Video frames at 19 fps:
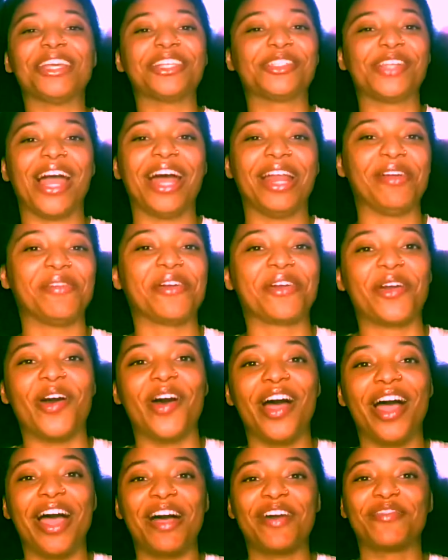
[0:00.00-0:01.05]
trying to
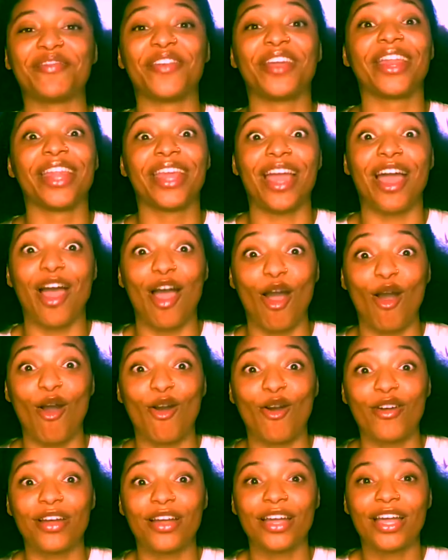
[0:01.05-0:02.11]
record a video.
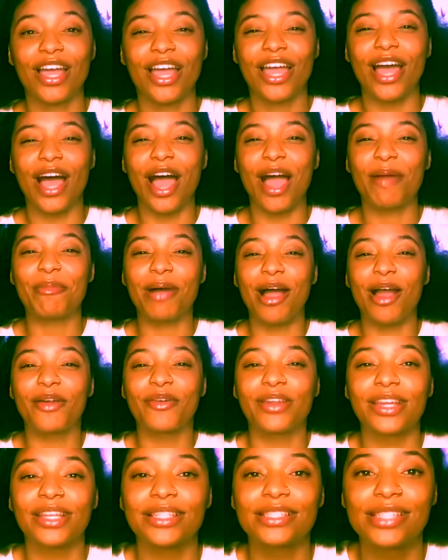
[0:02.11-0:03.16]
I'm
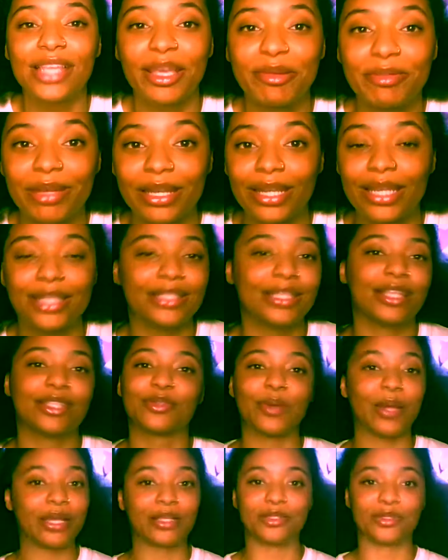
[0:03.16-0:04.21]
already 10 minutes. That's
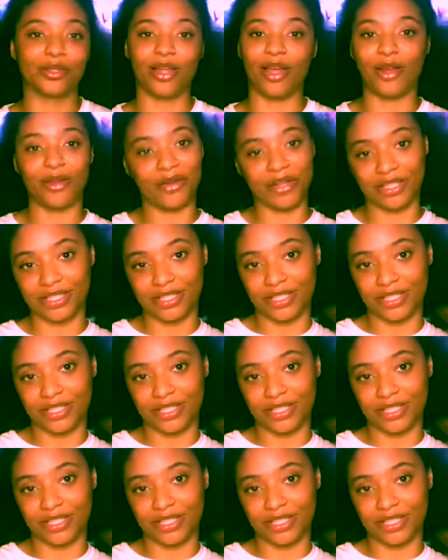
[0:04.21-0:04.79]
way too long.